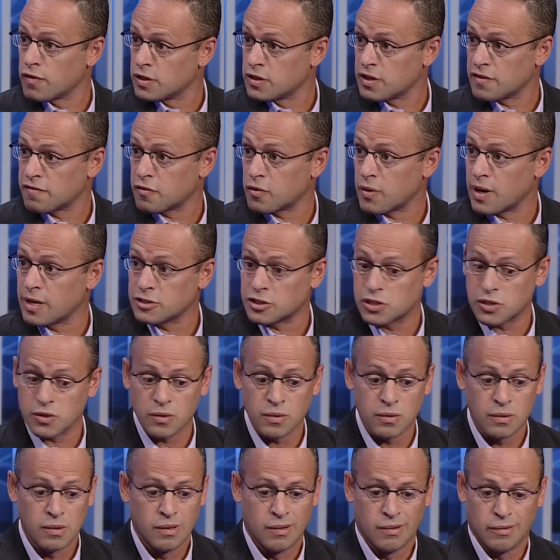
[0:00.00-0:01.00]

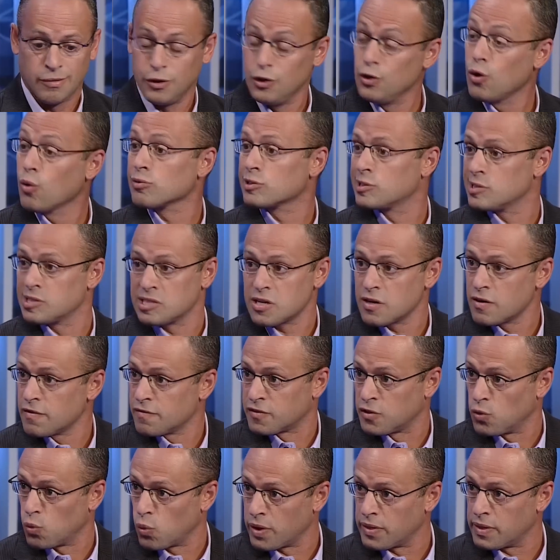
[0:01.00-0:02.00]
differential, mm-hmm. you don't
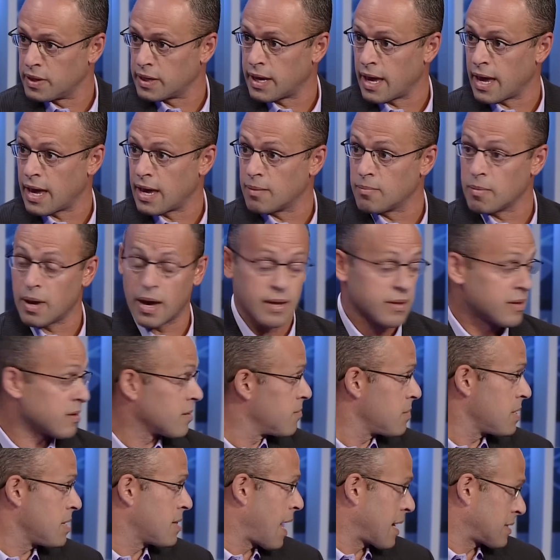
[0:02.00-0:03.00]
deserve to win the game. And to
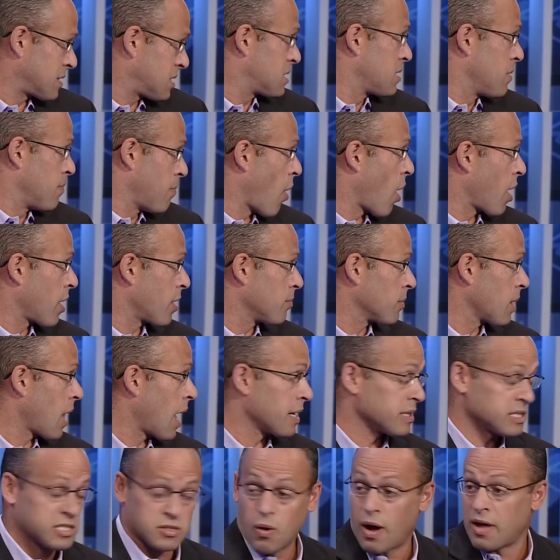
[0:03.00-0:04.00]
me, that's the bottom
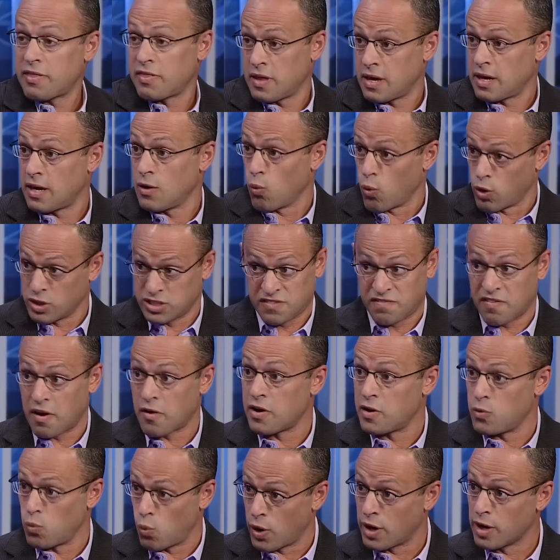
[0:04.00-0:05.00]
line. So I think it was
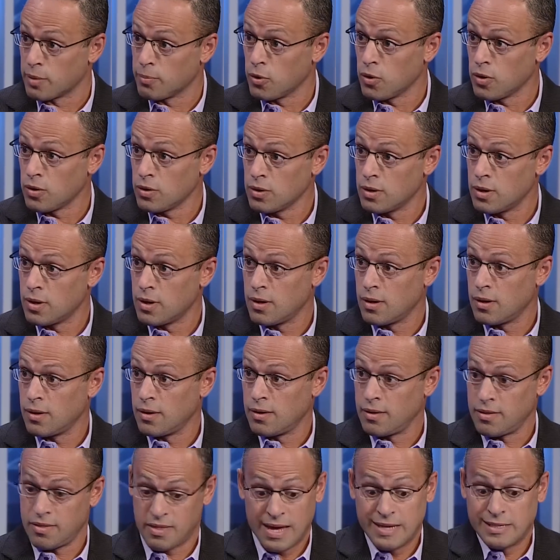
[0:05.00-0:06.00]
very winnable.
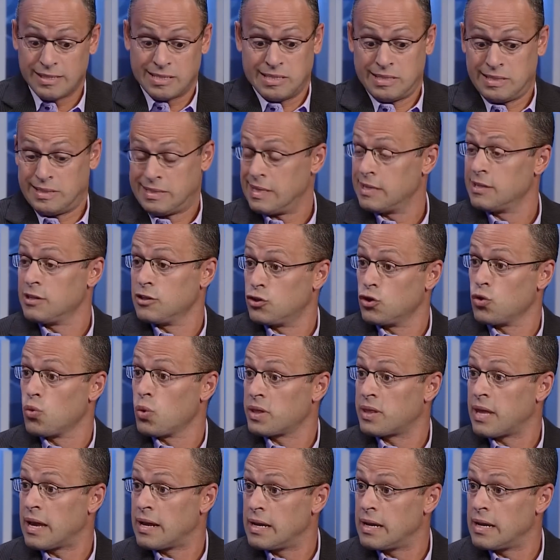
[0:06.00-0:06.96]
They just didn't do what they